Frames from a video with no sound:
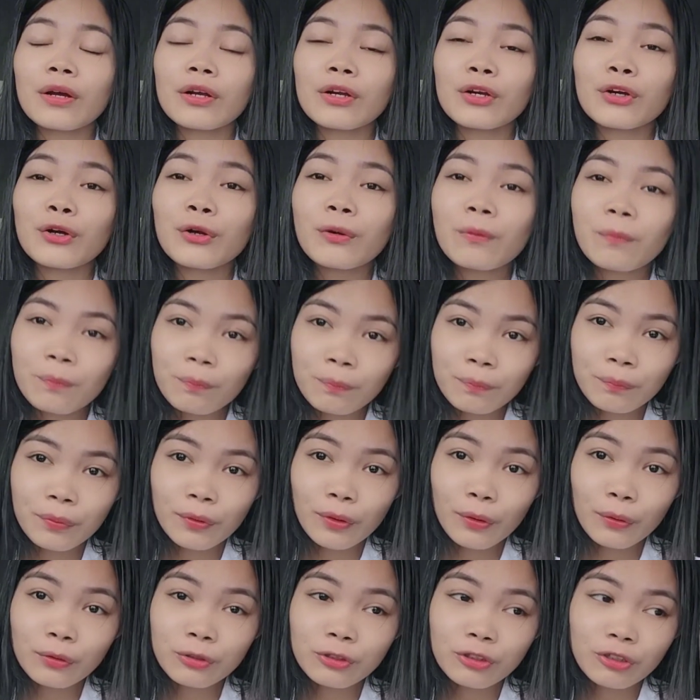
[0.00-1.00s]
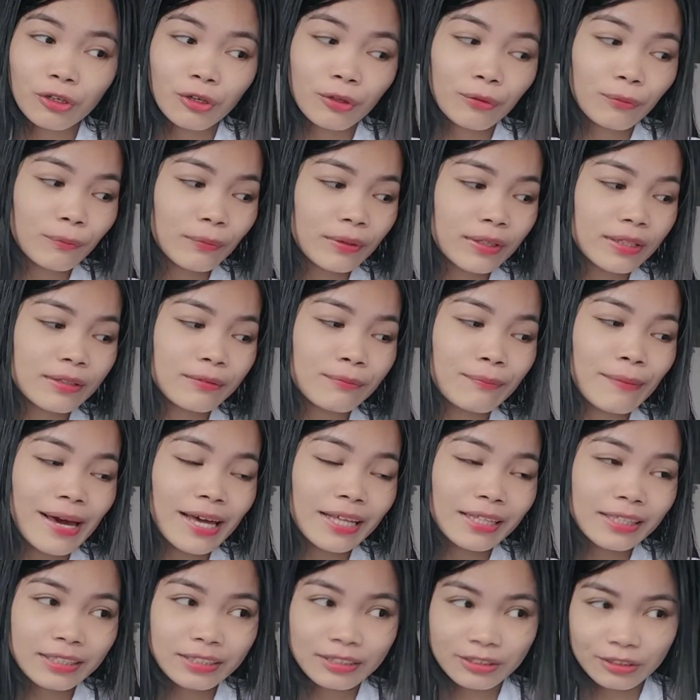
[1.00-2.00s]
group lotion with
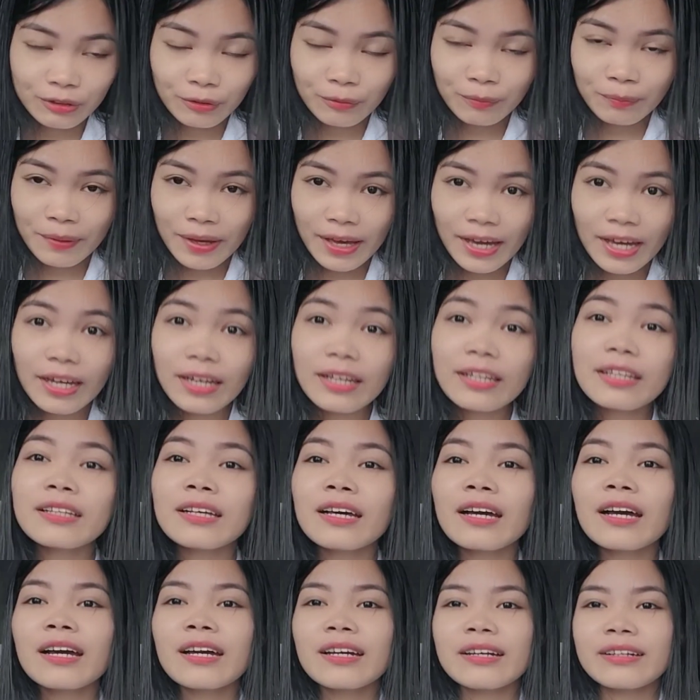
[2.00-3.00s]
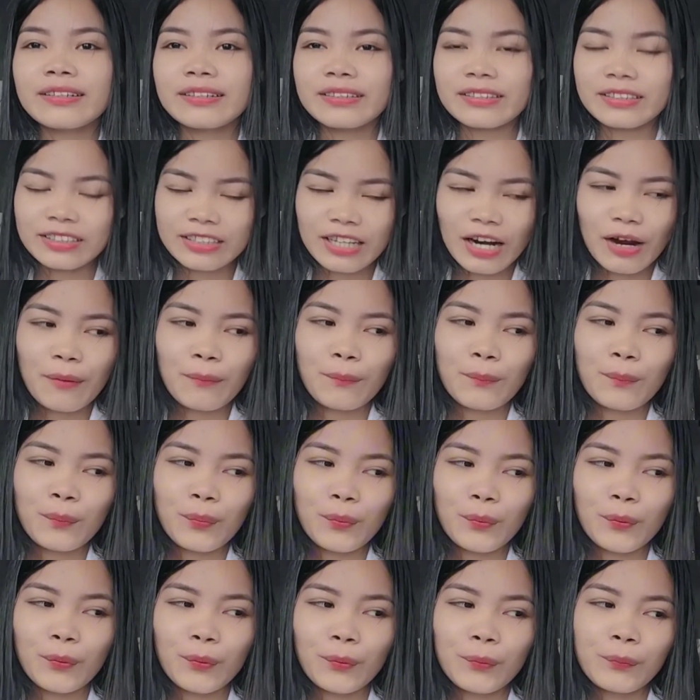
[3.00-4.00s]
bath soap and
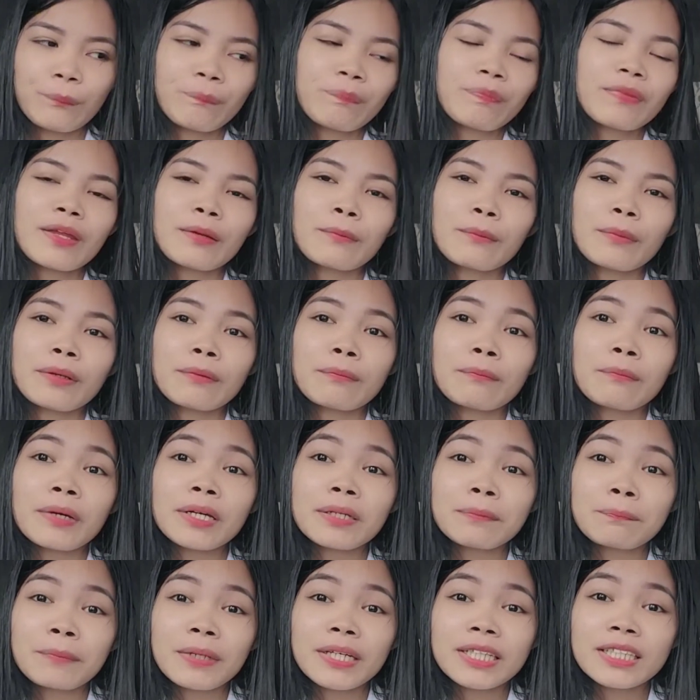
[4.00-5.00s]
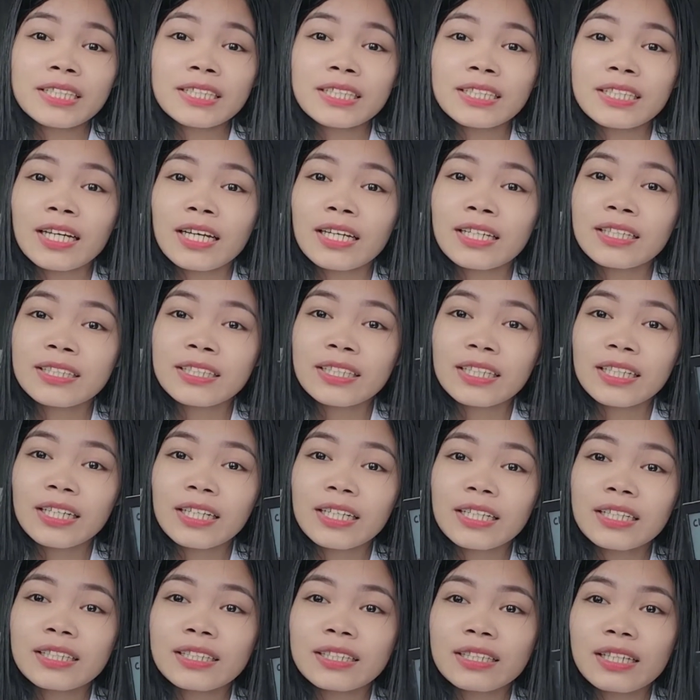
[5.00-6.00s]
shampoo. But pesticides
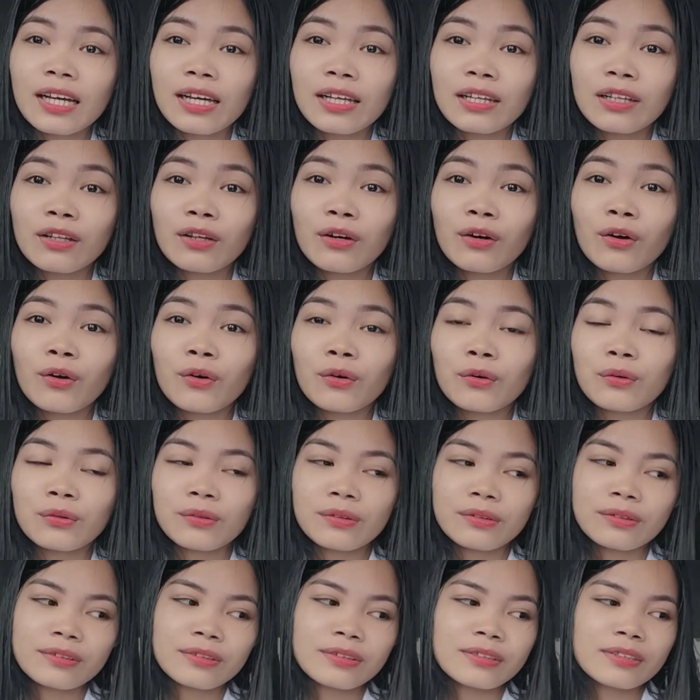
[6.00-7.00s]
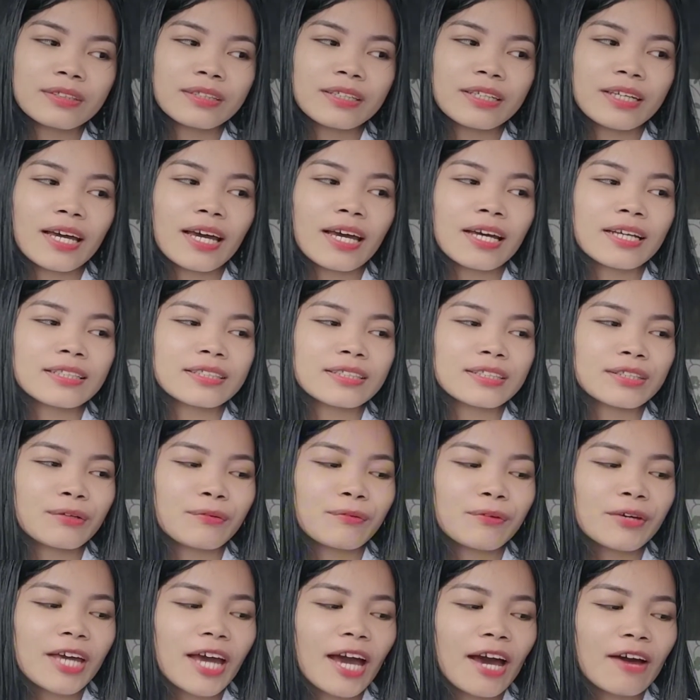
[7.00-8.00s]
is alone. Yes, so
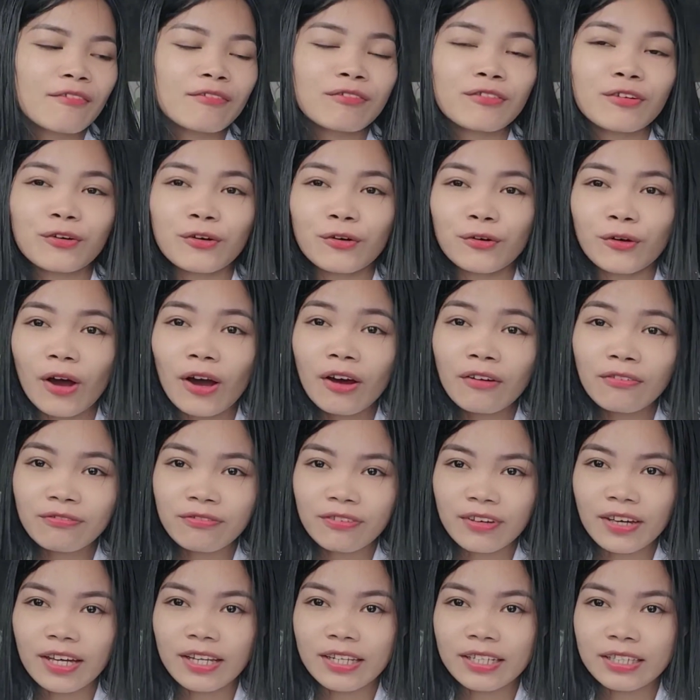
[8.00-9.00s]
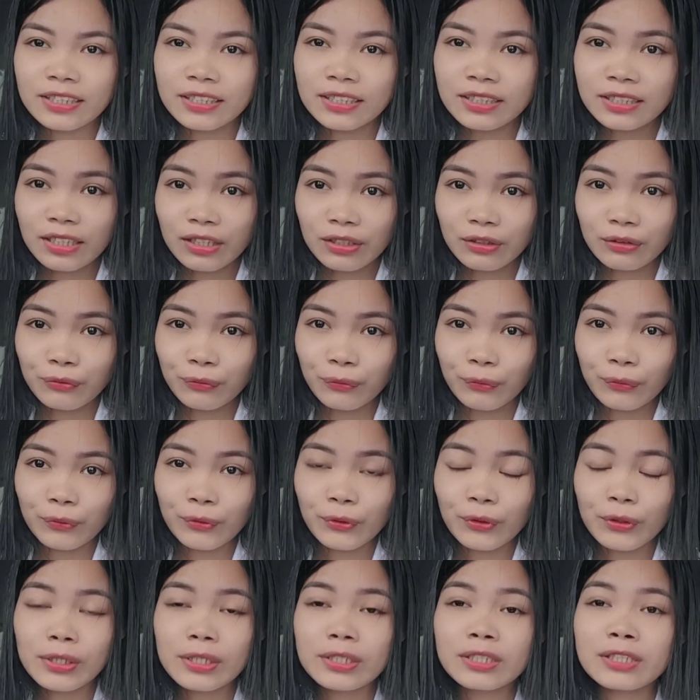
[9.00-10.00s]
we have coffee and instant
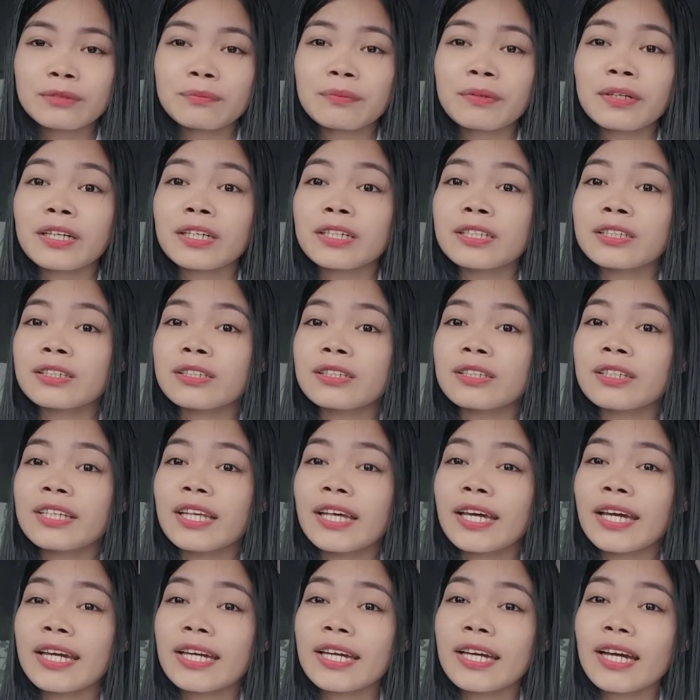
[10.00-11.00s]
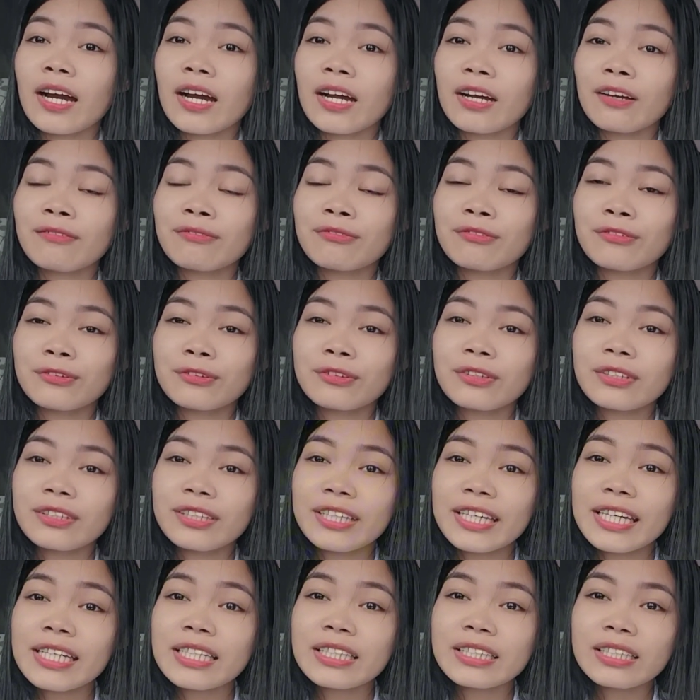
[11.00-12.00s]
noodles because they are food.
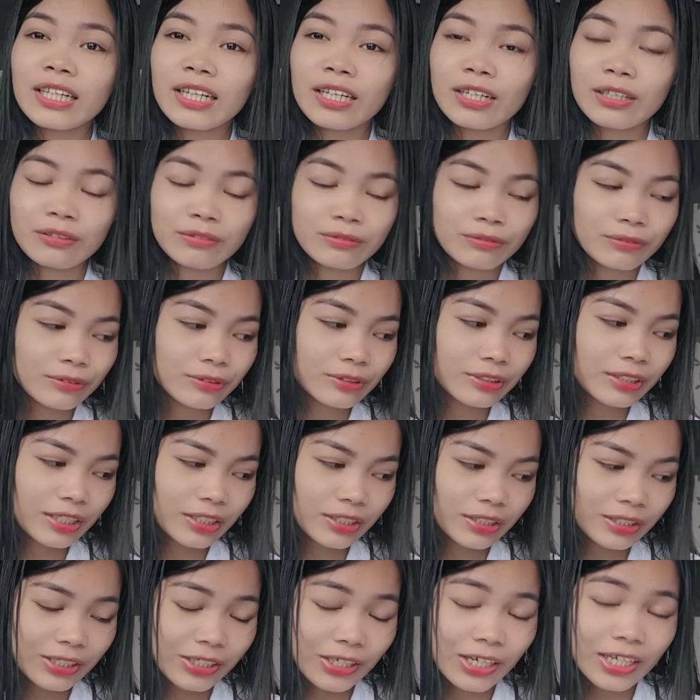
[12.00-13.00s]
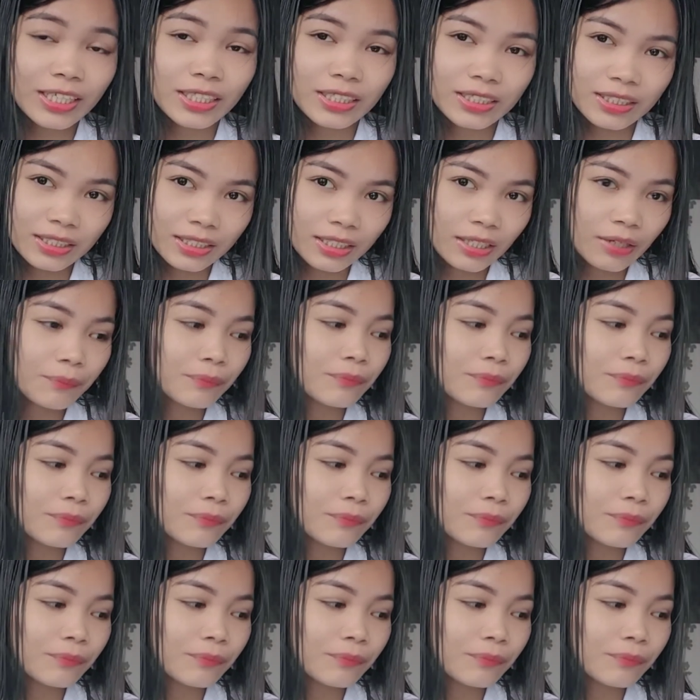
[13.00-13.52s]
These are food and drinks.